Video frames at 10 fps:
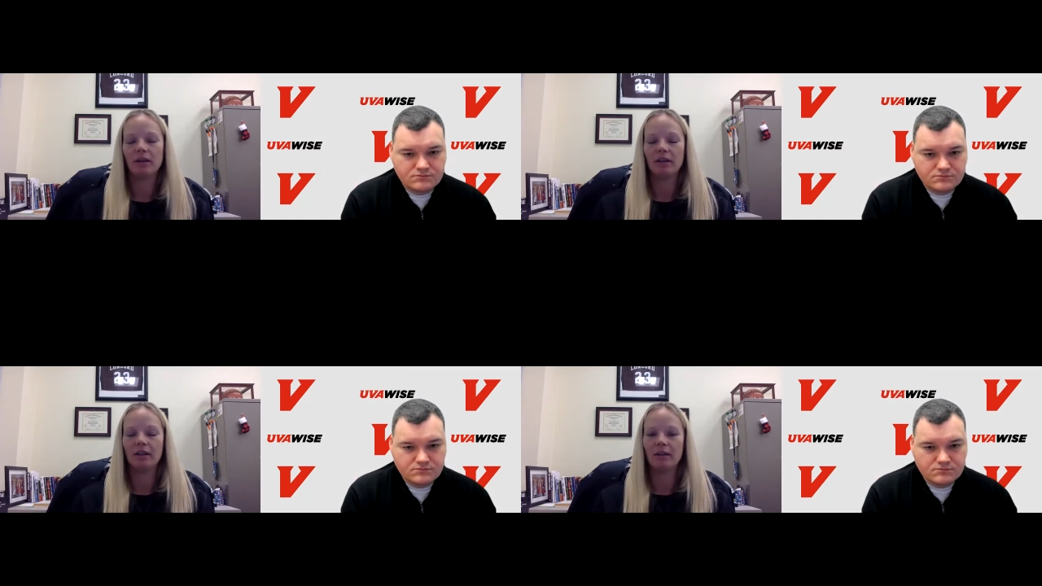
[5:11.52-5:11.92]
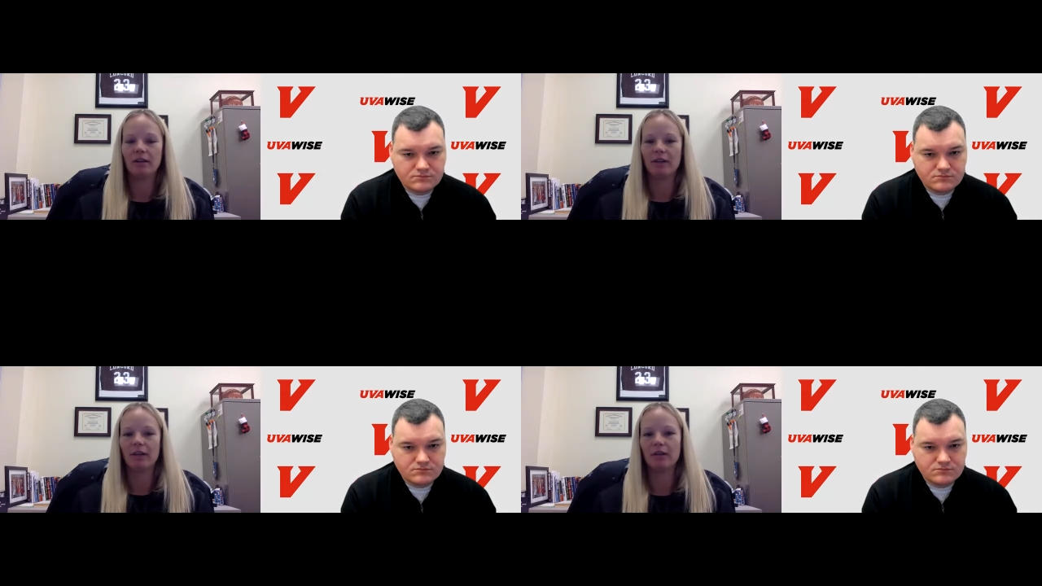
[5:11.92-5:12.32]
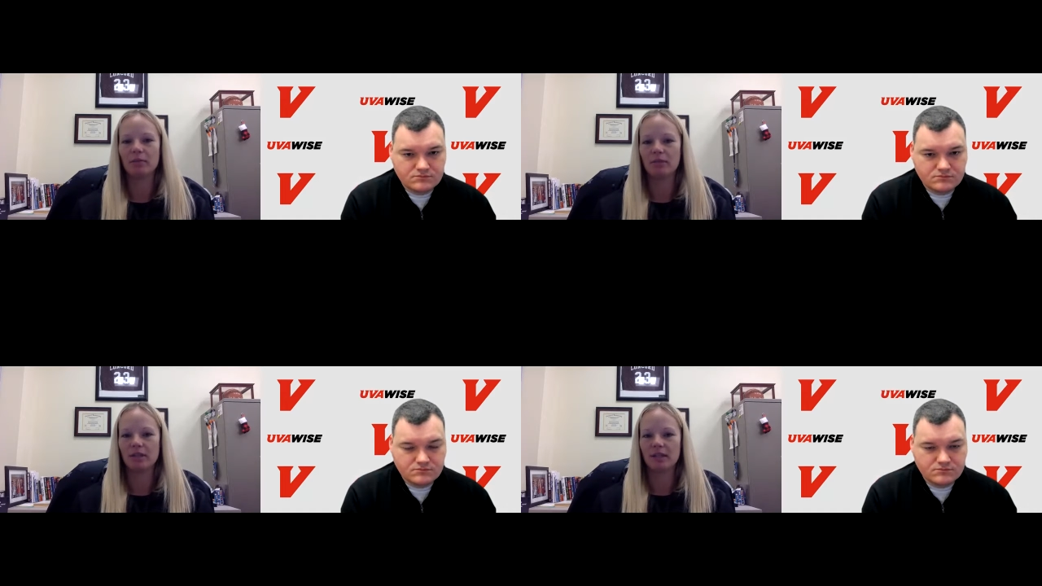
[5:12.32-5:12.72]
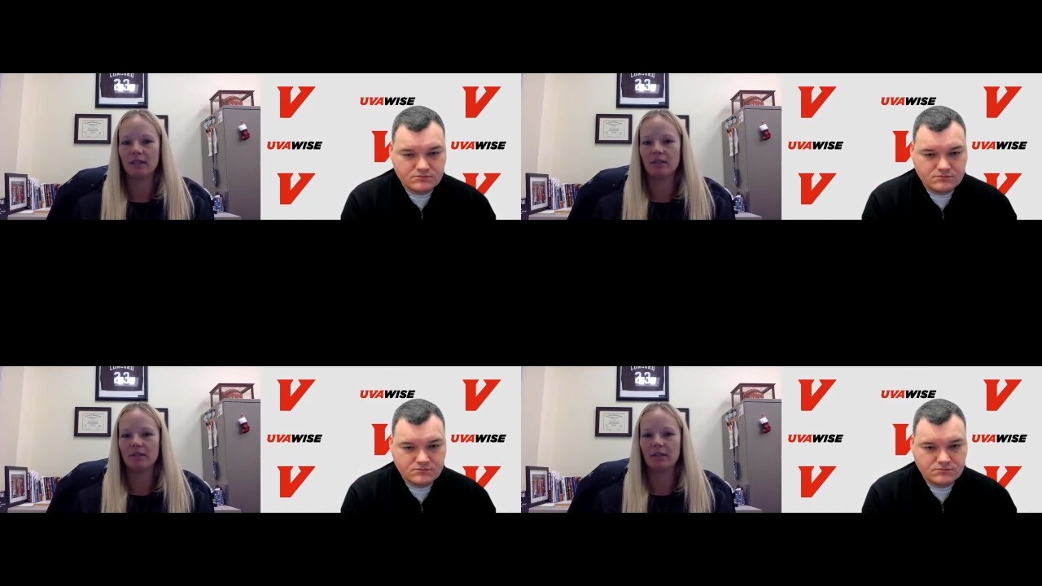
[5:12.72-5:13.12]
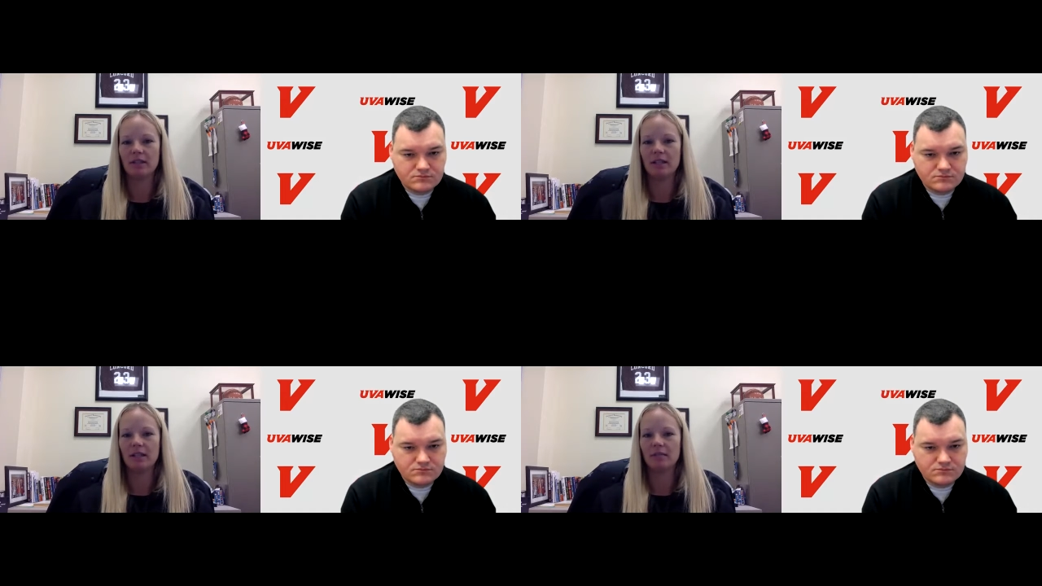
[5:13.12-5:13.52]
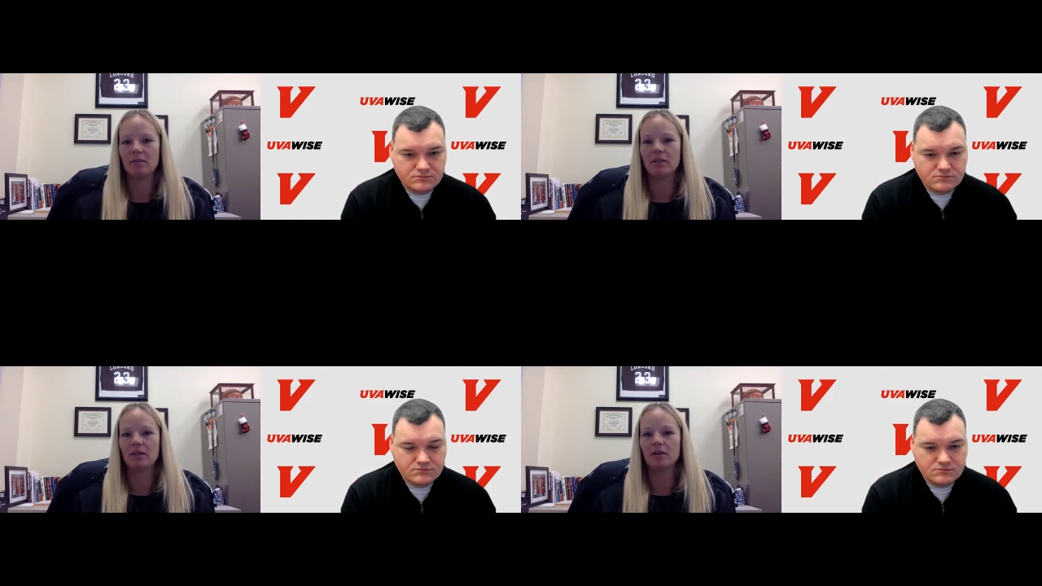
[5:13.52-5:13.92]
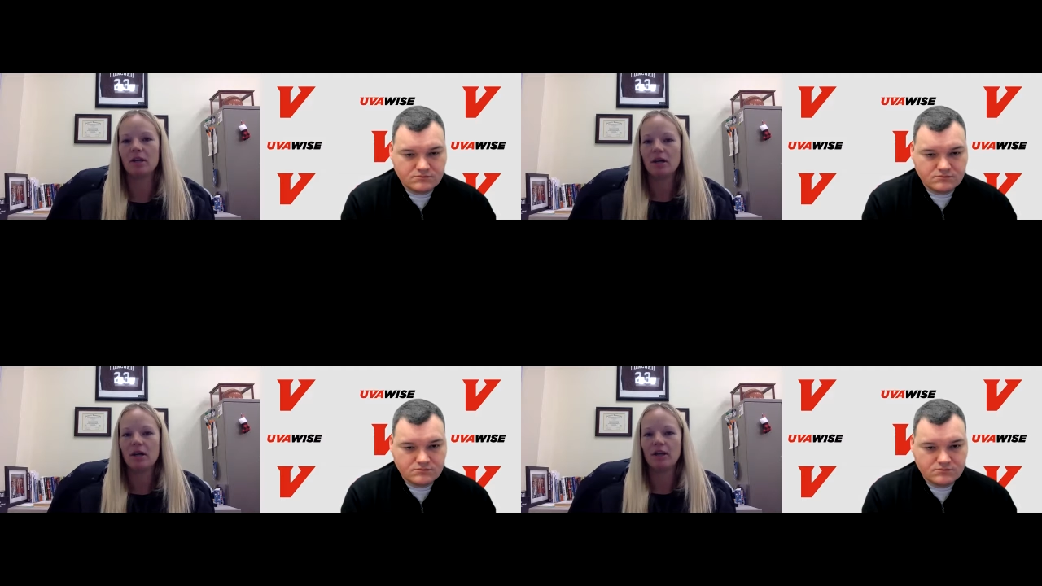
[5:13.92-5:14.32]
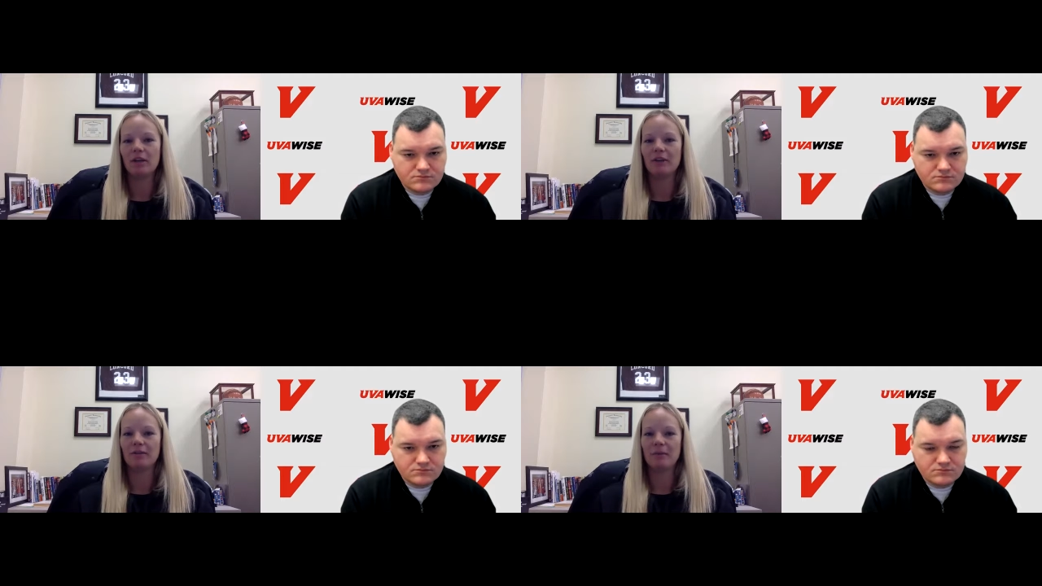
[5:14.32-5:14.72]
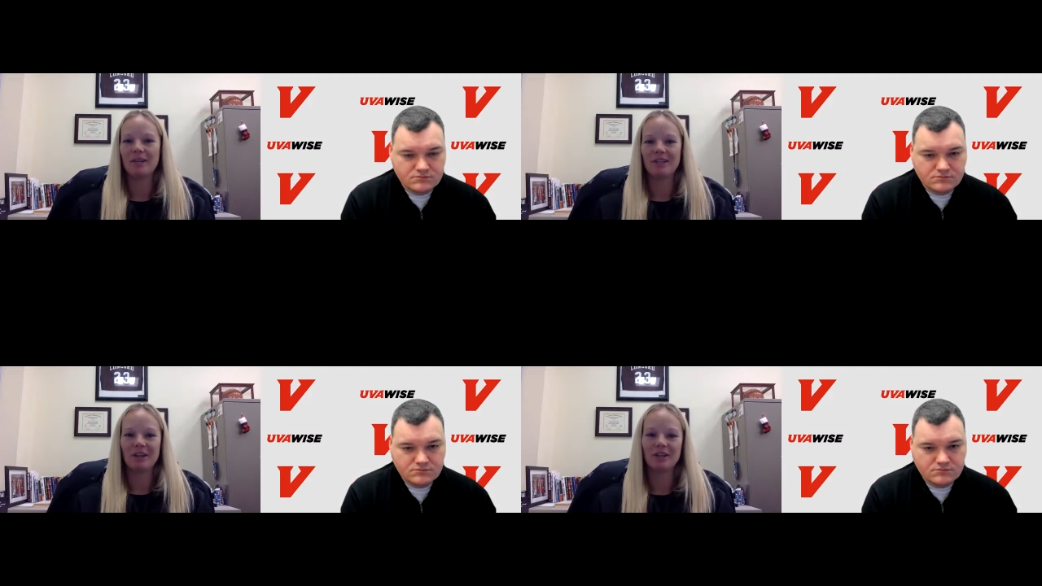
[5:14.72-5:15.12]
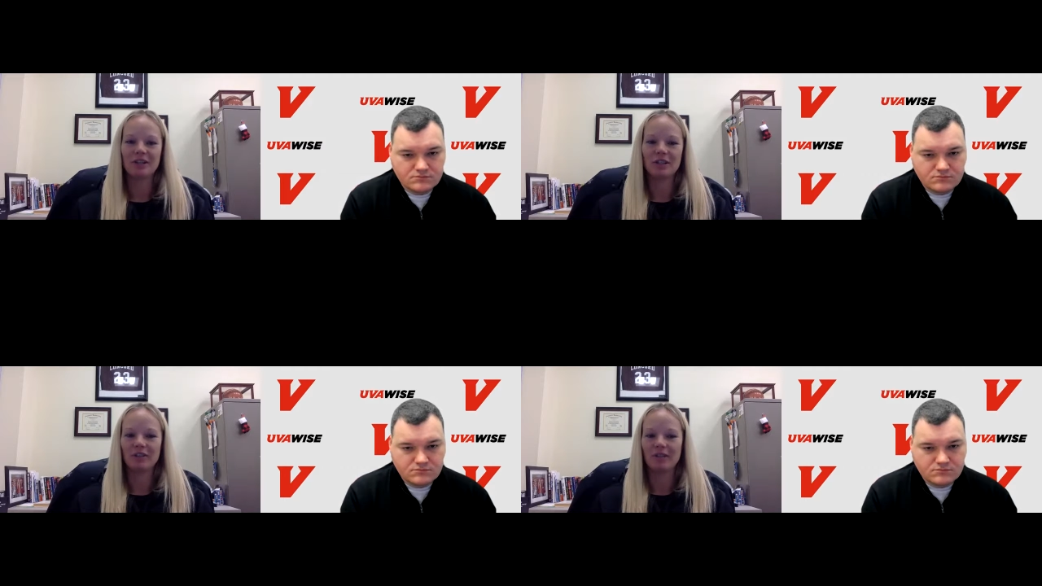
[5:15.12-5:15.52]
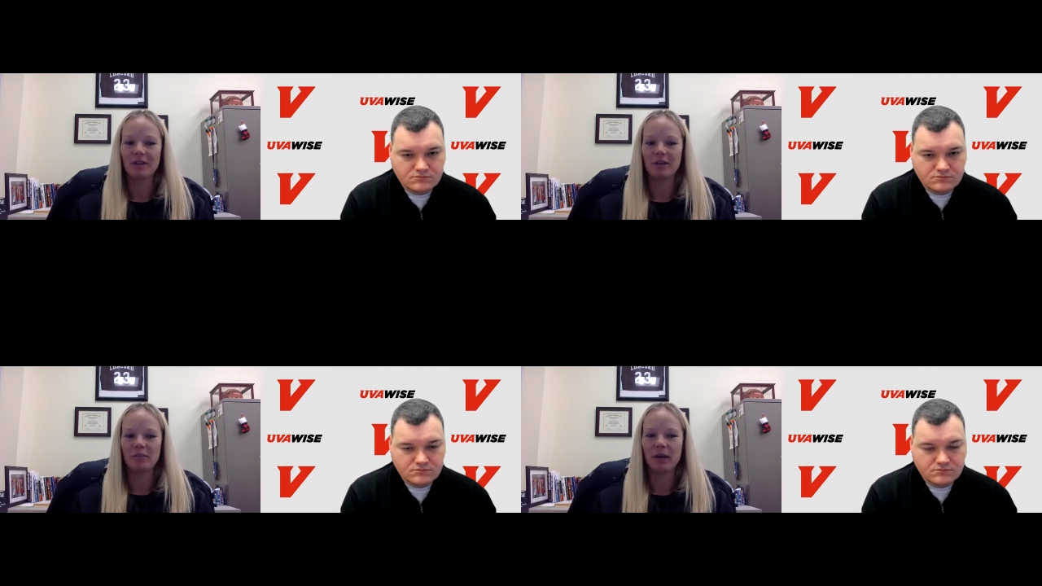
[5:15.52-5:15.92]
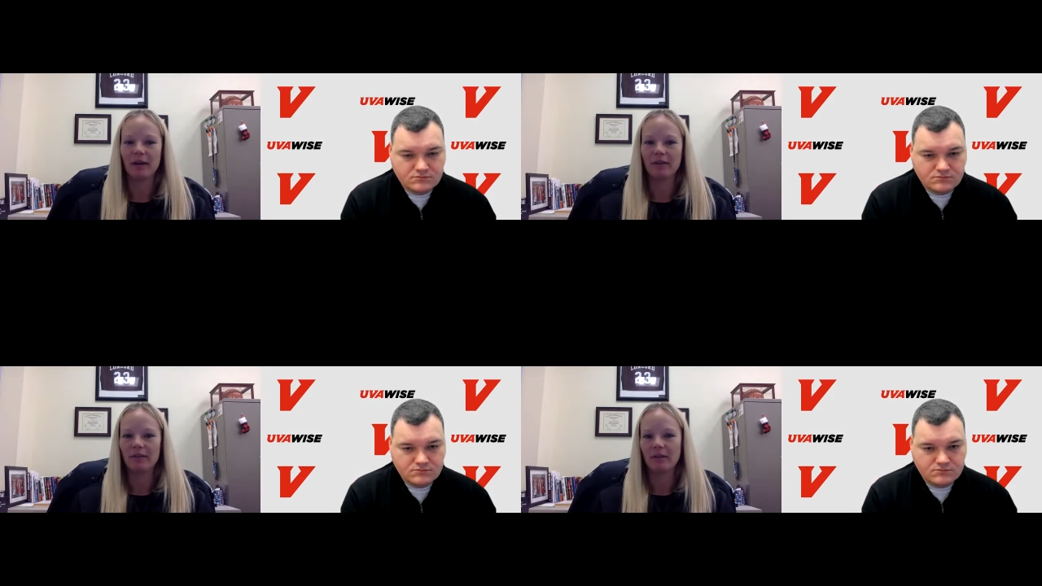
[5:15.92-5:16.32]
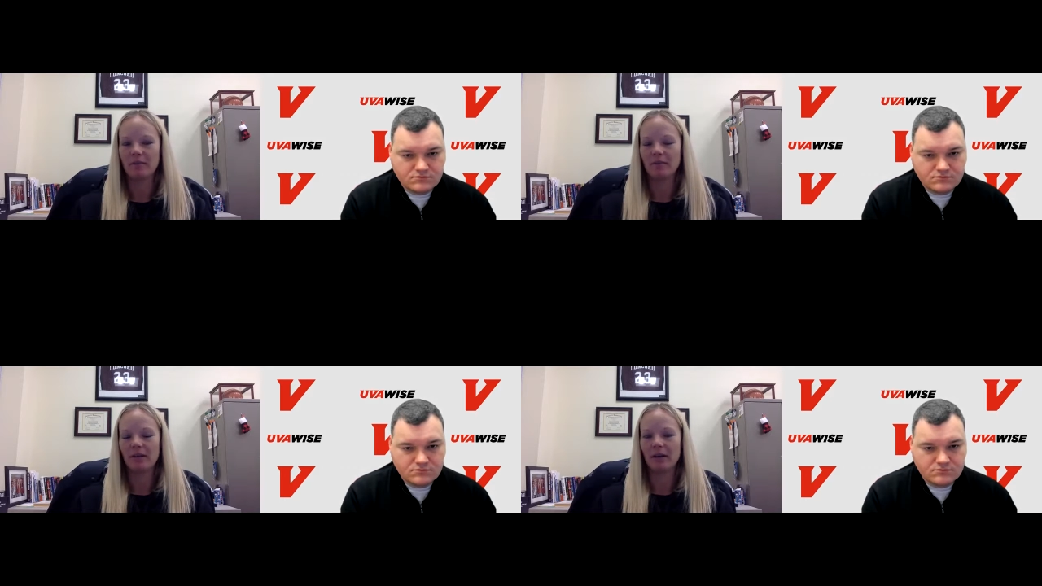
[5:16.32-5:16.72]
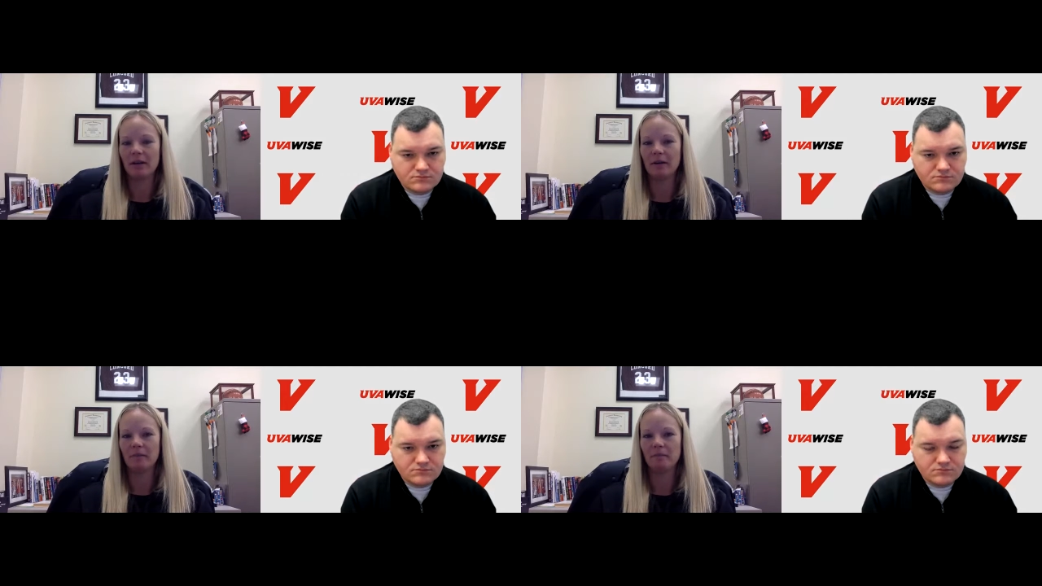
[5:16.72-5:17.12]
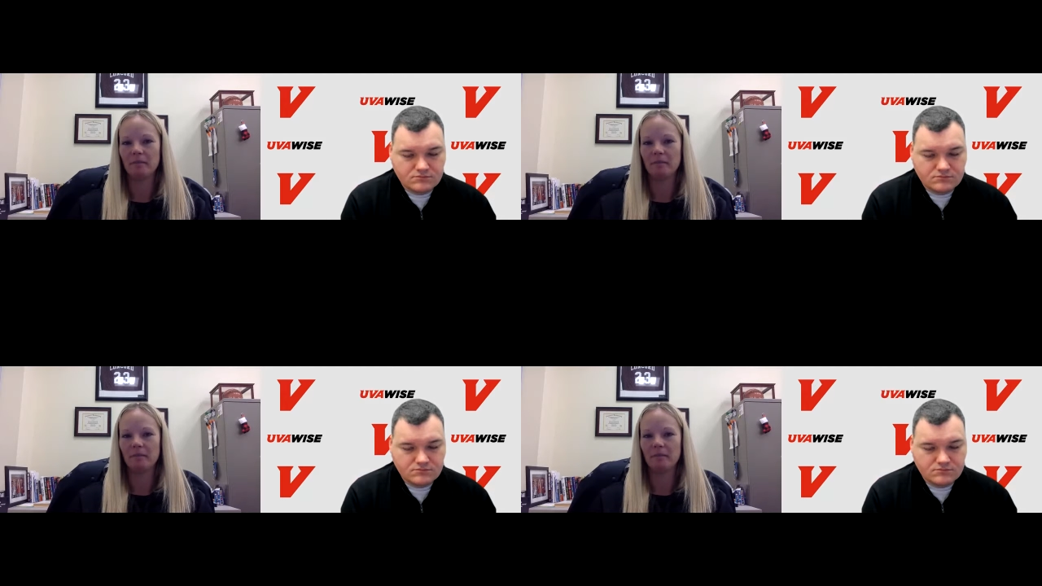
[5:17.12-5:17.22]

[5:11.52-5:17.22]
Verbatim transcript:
Speaker 1: you know, a very good percentage of our team. So, you know, we as coaches are very proud of them. Um,